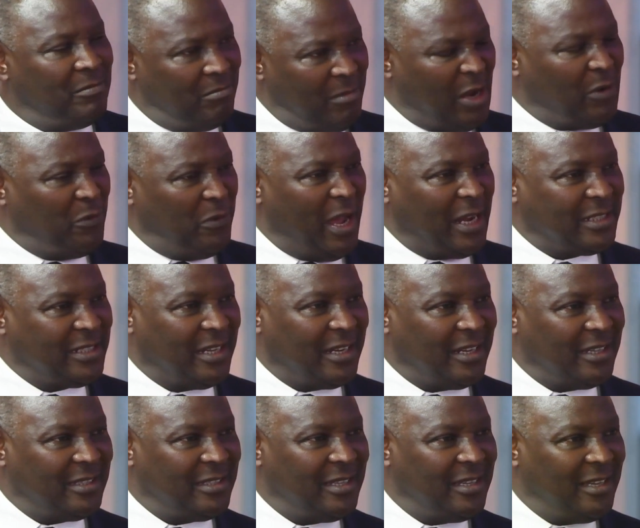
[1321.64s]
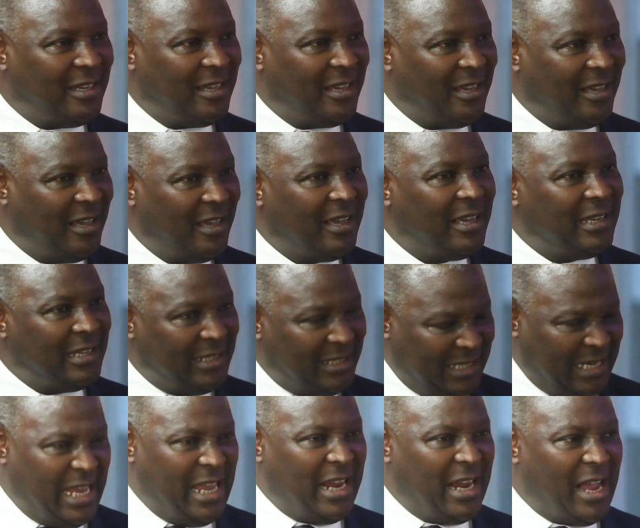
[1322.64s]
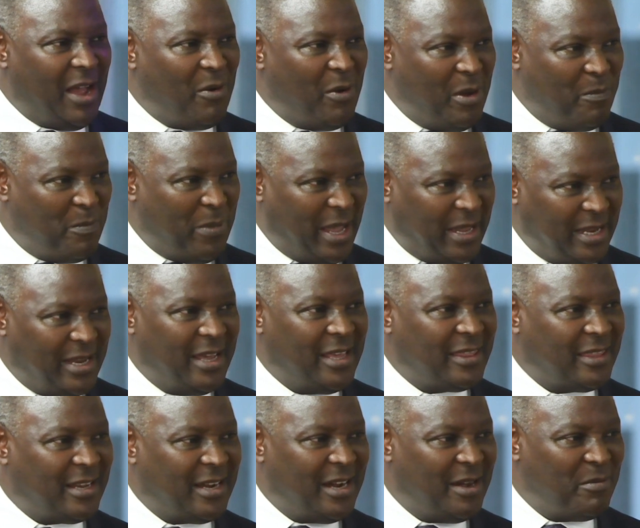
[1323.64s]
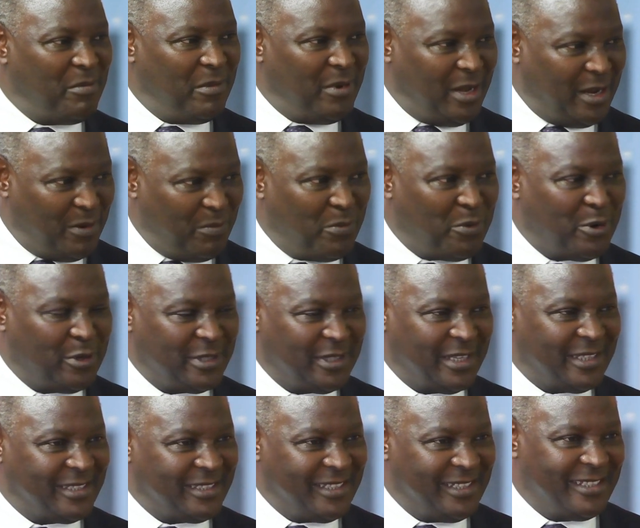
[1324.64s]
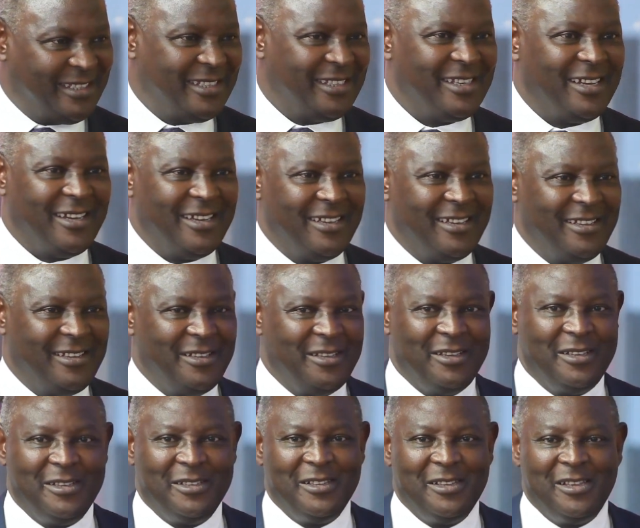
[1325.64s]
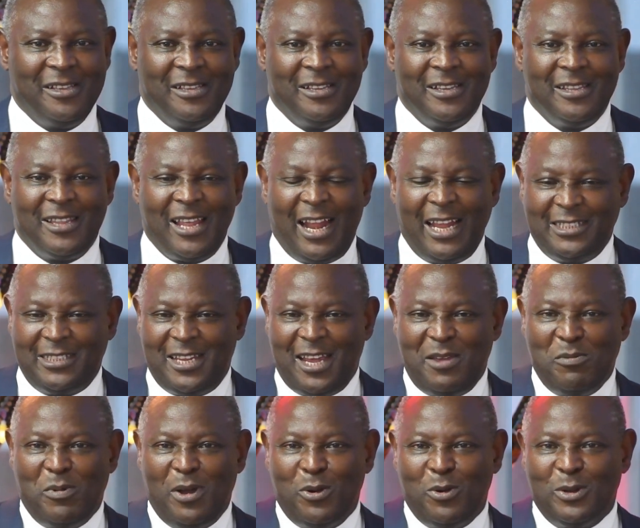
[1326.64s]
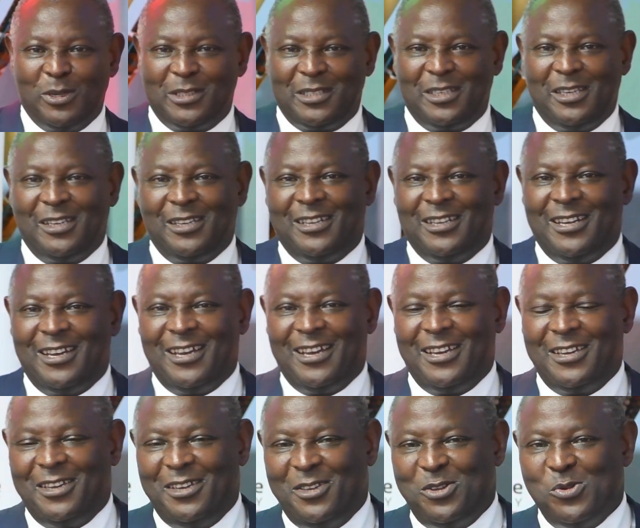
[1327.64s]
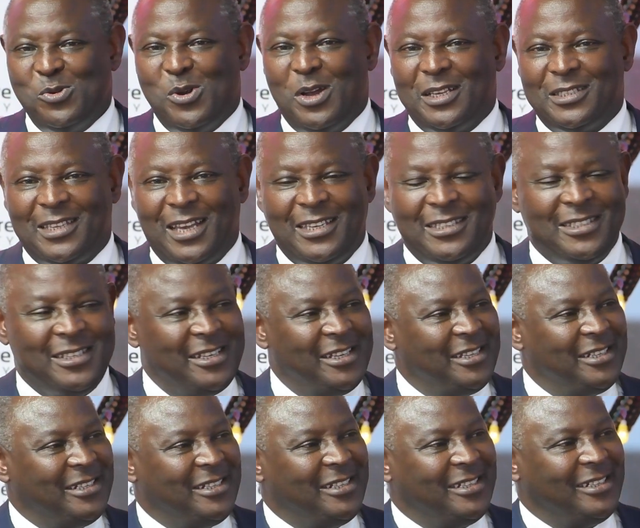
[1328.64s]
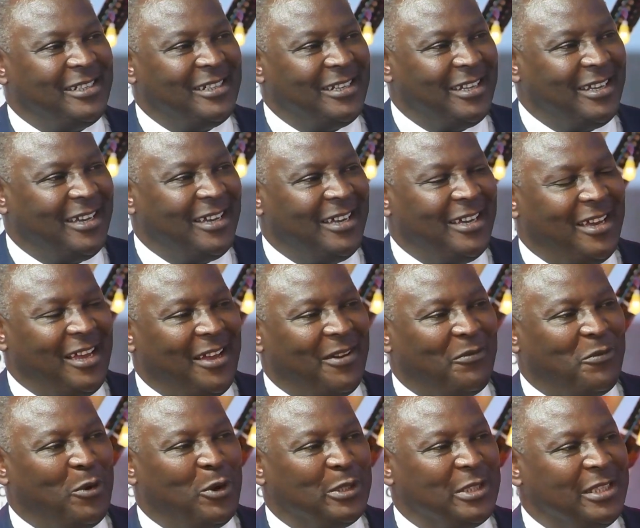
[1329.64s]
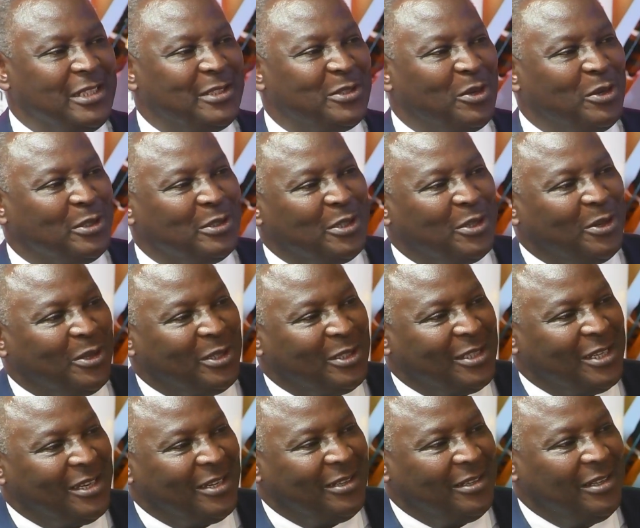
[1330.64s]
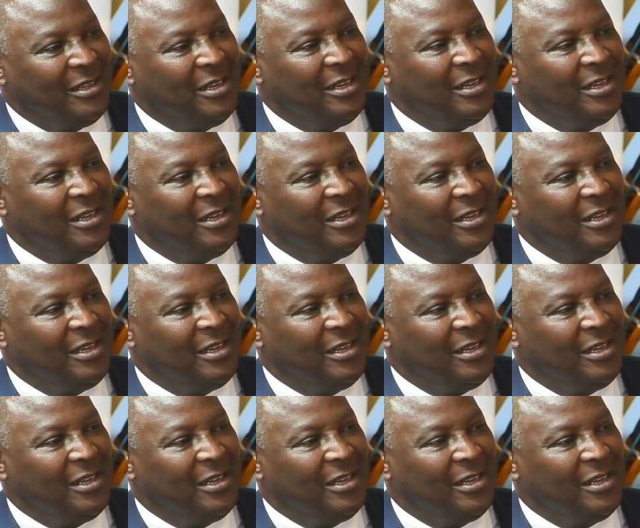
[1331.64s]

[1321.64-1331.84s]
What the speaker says: Manufacturers, take our pyrethrum and process it here. Last time I was in US, I stayed in Four Seasons Hotel.